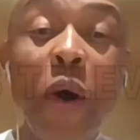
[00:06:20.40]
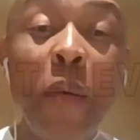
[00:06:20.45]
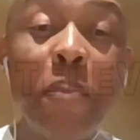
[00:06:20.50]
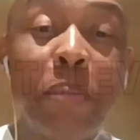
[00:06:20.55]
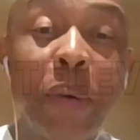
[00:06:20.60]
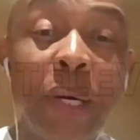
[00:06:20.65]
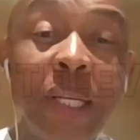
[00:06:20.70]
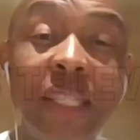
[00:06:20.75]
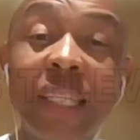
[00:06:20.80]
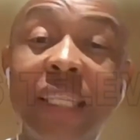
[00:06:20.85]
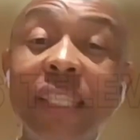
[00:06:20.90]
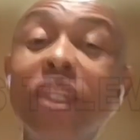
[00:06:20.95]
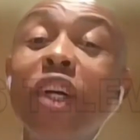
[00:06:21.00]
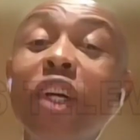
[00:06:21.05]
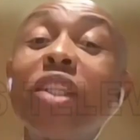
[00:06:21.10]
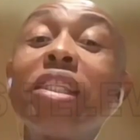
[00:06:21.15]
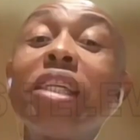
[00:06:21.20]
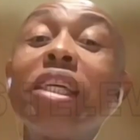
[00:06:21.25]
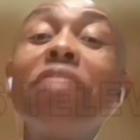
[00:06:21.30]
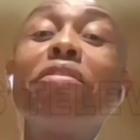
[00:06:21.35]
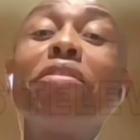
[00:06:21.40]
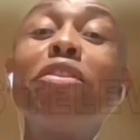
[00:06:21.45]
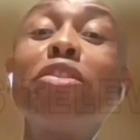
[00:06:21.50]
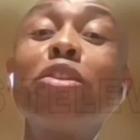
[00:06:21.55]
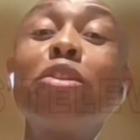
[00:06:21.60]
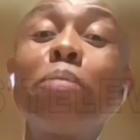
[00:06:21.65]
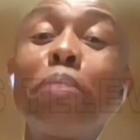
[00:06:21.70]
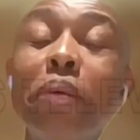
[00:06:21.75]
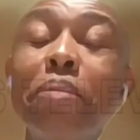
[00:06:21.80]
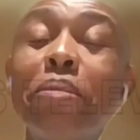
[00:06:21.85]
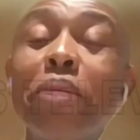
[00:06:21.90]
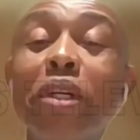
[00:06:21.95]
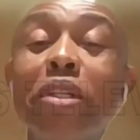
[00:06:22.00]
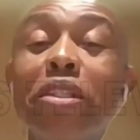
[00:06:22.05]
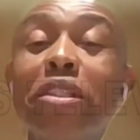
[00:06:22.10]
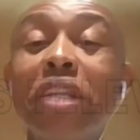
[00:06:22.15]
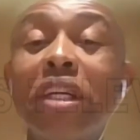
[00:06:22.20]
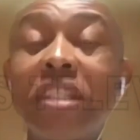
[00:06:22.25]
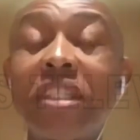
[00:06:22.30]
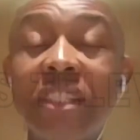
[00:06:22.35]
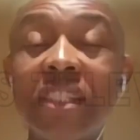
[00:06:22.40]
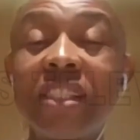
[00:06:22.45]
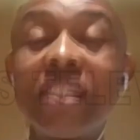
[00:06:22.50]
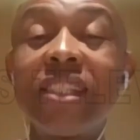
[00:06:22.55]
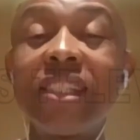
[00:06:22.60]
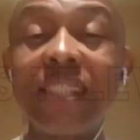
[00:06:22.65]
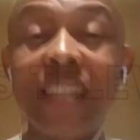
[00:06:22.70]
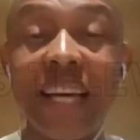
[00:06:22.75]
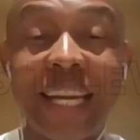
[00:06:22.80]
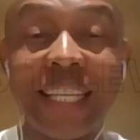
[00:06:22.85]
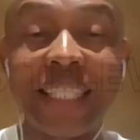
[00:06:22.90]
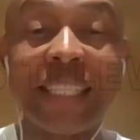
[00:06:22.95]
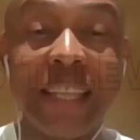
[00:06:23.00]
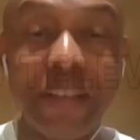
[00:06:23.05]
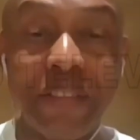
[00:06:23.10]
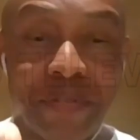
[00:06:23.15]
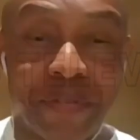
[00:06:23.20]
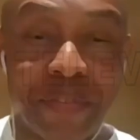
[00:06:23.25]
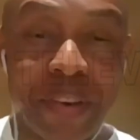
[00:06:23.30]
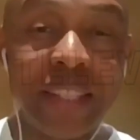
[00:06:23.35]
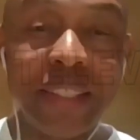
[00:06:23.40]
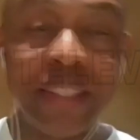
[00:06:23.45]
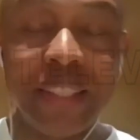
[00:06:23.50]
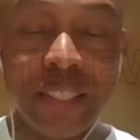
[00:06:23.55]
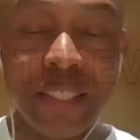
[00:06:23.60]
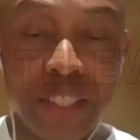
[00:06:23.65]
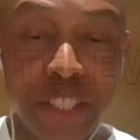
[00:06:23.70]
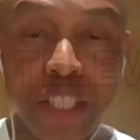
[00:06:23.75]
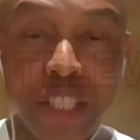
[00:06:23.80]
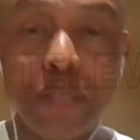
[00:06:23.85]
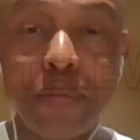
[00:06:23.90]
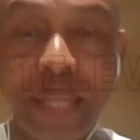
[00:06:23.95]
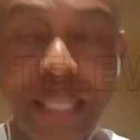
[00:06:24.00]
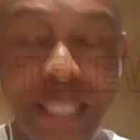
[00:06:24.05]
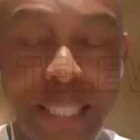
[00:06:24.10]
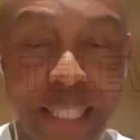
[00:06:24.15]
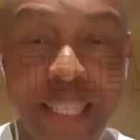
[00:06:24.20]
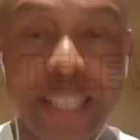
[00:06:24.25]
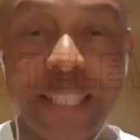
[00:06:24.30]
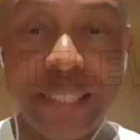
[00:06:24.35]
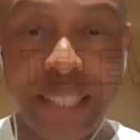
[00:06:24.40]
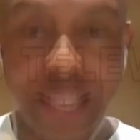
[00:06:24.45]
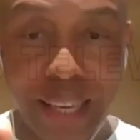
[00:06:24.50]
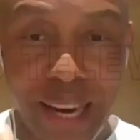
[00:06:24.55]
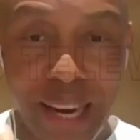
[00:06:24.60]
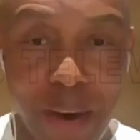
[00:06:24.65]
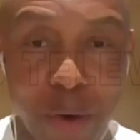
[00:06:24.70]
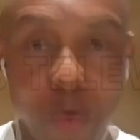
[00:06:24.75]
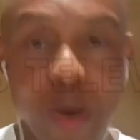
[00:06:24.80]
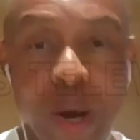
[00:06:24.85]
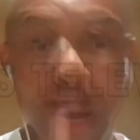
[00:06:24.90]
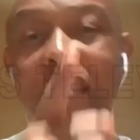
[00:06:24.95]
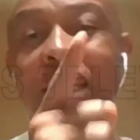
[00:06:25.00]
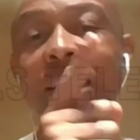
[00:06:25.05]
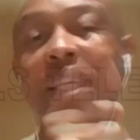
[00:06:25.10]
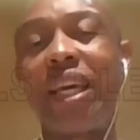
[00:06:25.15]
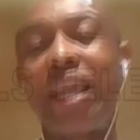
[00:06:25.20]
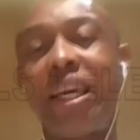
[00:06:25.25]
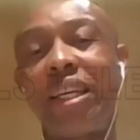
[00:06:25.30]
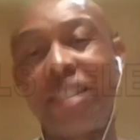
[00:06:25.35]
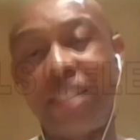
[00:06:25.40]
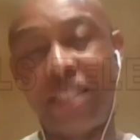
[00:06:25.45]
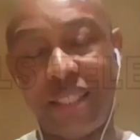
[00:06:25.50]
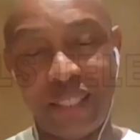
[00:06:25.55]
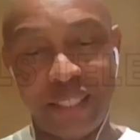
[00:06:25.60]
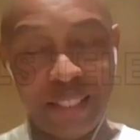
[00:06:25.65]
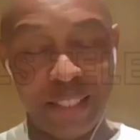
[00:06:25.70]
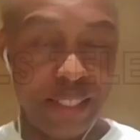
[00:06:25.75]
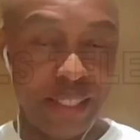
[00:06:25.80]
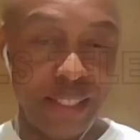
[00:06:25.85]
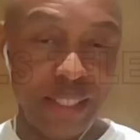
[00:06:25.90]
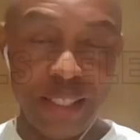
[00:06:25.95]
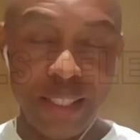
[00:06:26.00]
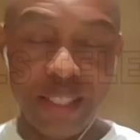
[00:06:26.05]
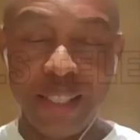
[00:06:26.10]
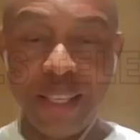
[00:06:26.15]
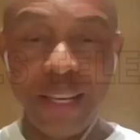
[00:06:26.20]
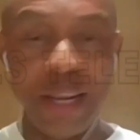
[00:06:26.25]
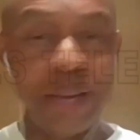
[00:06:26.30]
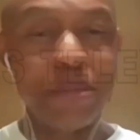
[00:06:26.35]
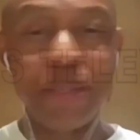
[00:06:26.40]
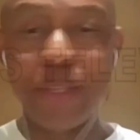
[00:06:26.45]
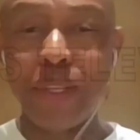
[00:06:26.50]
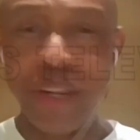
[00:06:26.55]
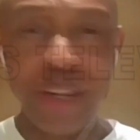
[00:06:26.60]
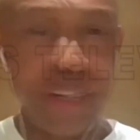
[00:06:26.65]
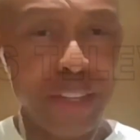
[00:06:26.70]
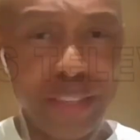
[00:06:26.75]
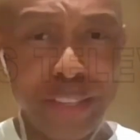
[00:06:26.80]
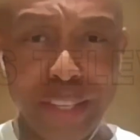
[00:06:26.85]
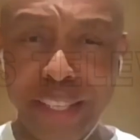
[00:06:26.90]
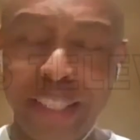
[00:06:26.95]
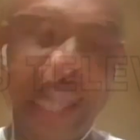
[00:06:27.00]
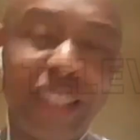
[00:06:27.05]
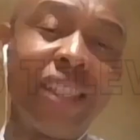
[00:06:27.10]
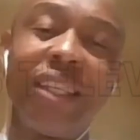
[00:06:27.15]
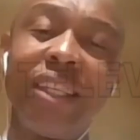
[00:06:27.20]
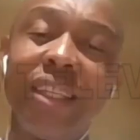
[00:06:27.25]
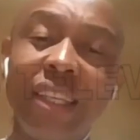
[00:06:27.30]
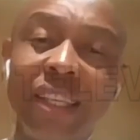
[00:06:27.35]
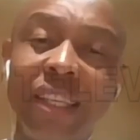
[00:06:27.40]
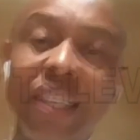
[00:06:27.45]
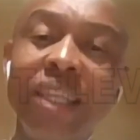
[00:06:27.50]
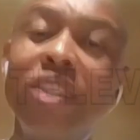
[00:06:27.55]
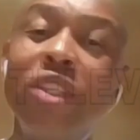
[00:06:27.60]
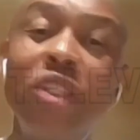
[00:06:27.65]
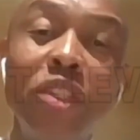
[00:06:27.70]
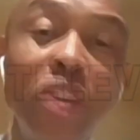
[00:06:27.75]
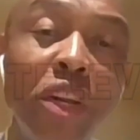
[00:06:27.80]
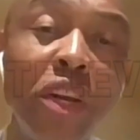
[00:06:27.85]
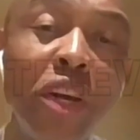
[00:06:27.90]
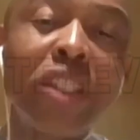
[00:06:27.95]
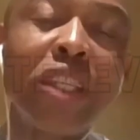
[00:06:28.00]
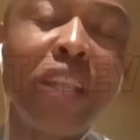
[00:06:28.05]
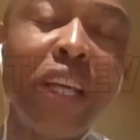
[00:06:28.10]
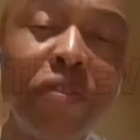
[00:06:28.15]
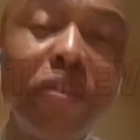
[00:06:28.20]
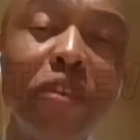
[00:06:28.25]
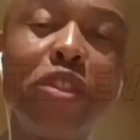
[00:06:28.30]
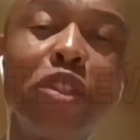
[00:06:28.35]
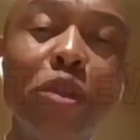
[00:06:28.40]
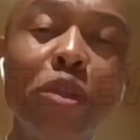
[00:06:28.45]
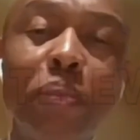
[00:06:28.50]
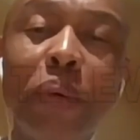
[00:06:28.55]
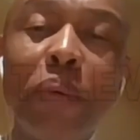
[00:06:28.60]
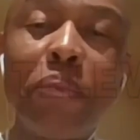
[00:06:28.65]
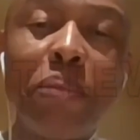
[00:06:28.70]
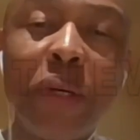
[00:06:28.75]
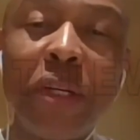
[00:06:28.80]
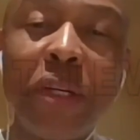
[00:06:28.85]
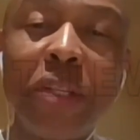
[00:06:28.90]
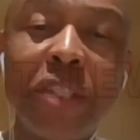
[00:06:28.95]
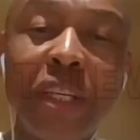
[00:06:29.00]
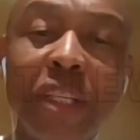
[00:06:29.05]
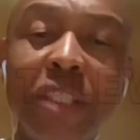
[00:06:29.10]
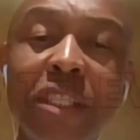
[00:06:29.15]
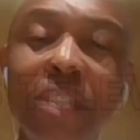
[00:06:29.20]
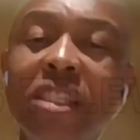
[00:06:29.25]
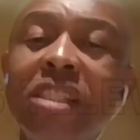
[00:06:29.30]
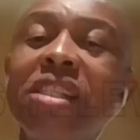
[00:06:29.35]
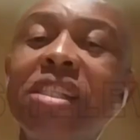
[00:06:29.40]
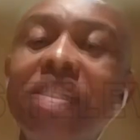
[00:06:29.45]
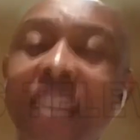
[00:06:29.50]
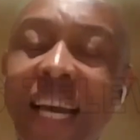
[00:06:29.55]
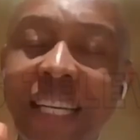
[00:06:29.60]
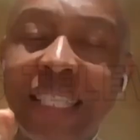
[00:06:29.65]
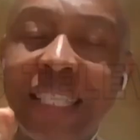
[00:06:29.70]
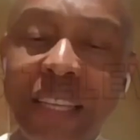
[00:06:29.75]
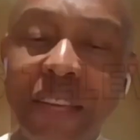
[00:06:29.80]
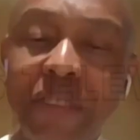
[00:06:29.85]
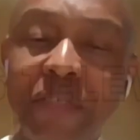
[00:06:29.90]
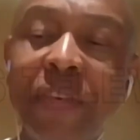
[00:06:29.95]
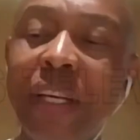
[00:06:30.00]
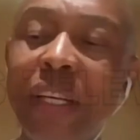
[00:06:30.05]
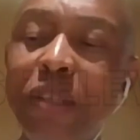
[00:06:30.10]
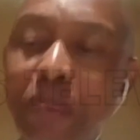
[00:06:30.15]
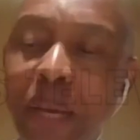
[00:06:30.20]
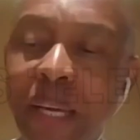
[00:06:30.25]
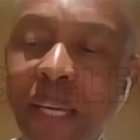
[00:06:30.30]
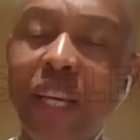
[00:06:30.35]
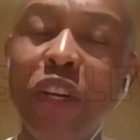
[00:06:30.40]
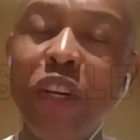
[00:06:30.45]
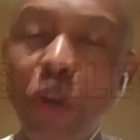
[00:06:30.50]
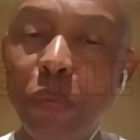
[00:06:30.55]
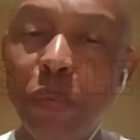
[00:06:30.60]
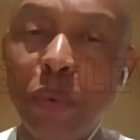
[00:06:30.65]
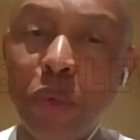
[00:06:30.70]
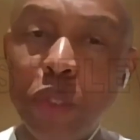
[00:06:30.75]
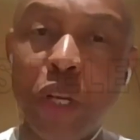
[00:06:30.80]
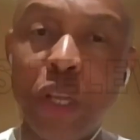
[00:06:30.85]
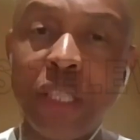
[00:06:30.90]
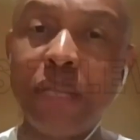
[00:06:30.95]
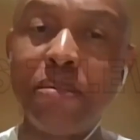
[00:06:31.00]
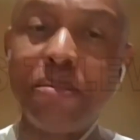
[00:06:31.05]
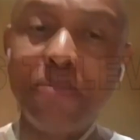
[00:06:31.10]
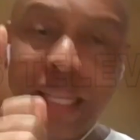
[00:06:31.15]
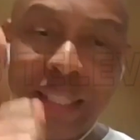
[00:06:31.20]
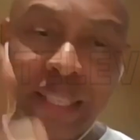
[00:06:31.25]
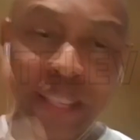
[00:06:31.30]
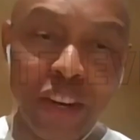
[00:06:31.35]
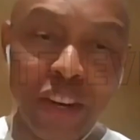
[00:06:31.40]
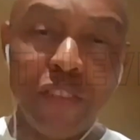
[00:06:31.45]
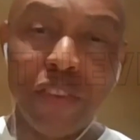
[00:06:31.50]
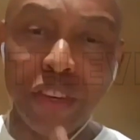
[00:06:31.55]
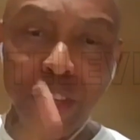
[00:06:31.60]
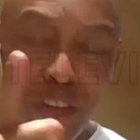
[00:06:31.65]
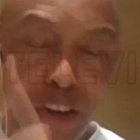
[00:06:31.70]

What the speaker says: Nobody, not even Supreme Court justices, can defend the judgment in the Lawan case. I'm sorry. Not even Supreme Court justices can defend making Hope Uzodinma the